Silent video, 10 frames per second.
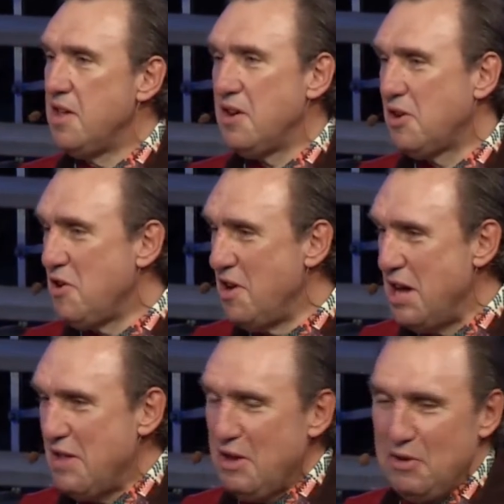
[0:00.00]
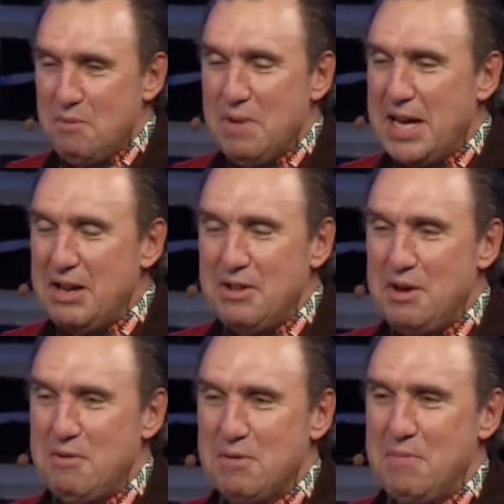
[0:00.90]
the Lord began to
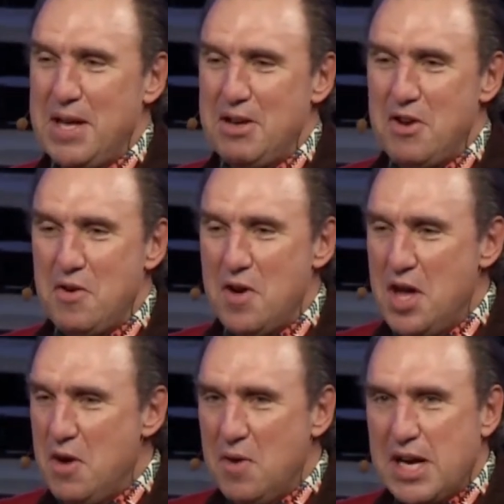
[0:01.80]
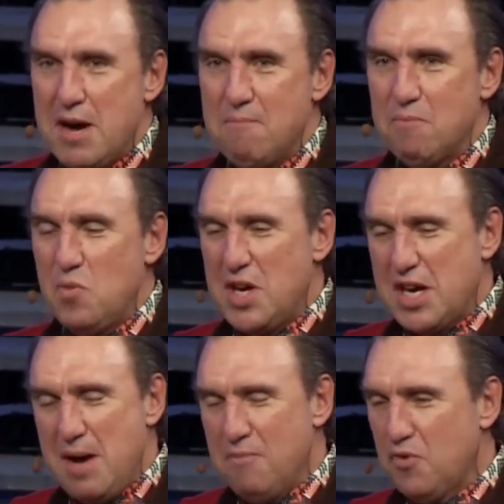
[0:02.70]
deal with me. You know, we come, we
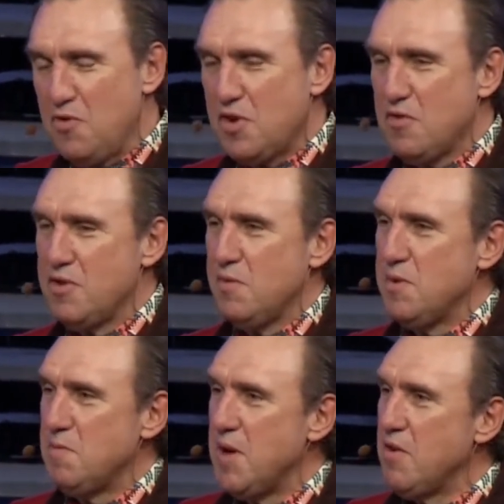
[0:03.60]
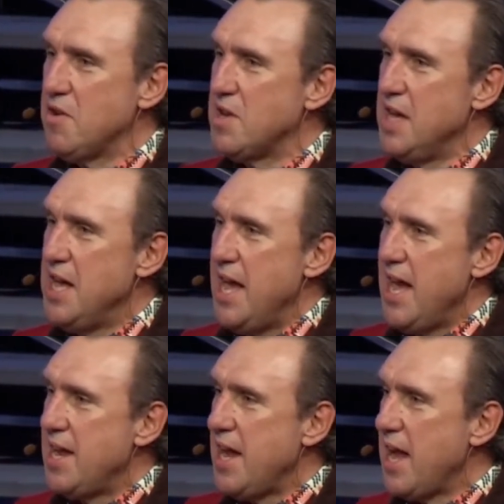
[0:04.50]
come through the Christmas period,
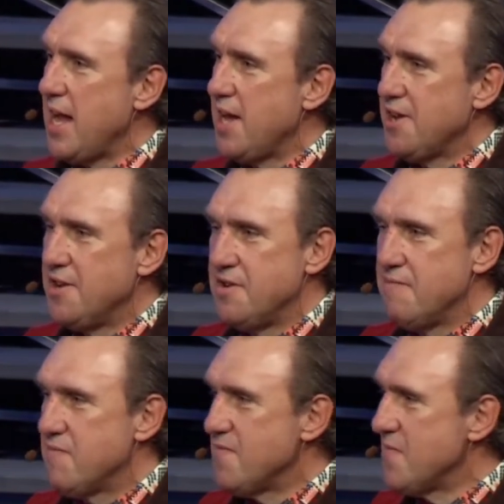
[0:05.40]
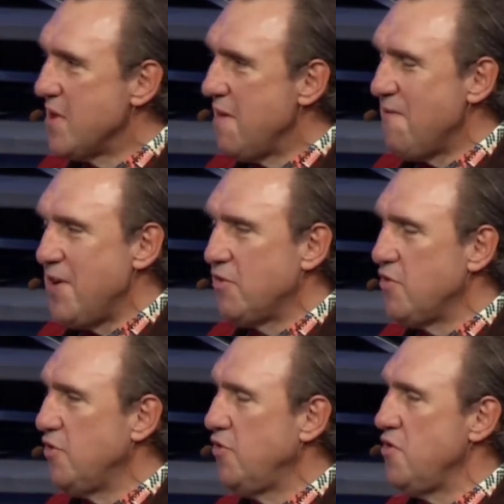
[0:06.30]
and I, I felt
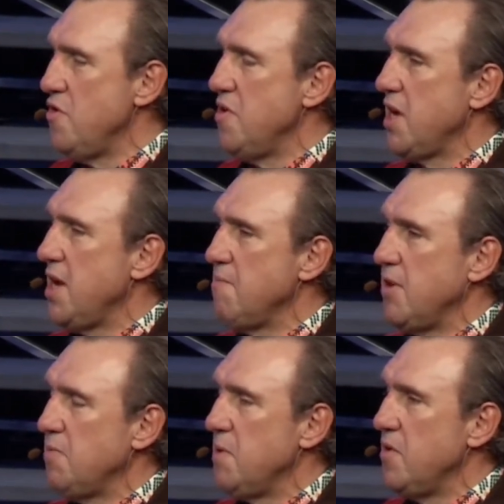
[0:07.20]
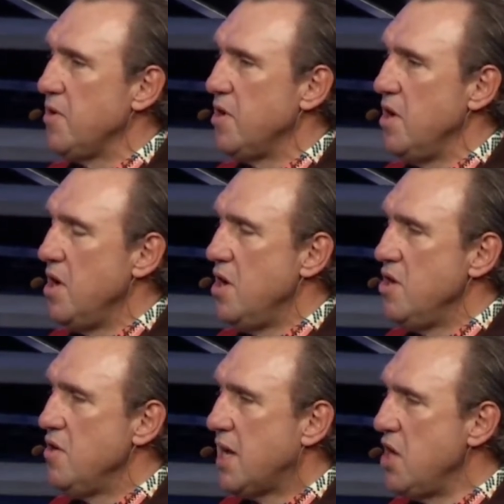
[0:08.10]
the stirring in my spirit.
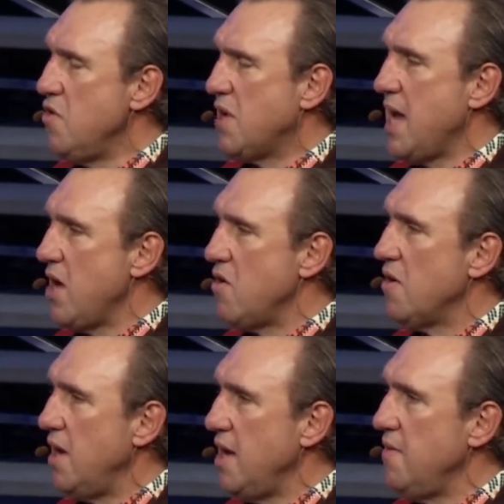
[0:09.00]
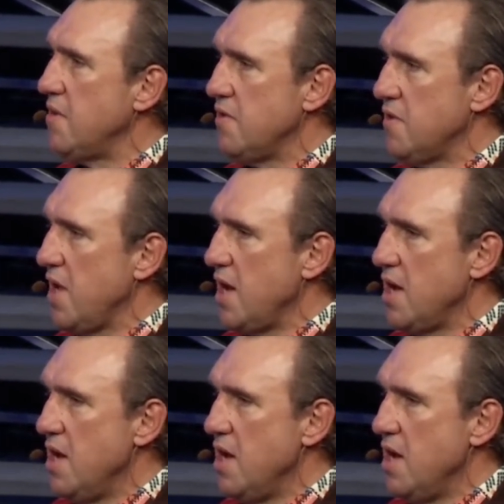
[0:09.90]
You, can, you cannot leave this thing.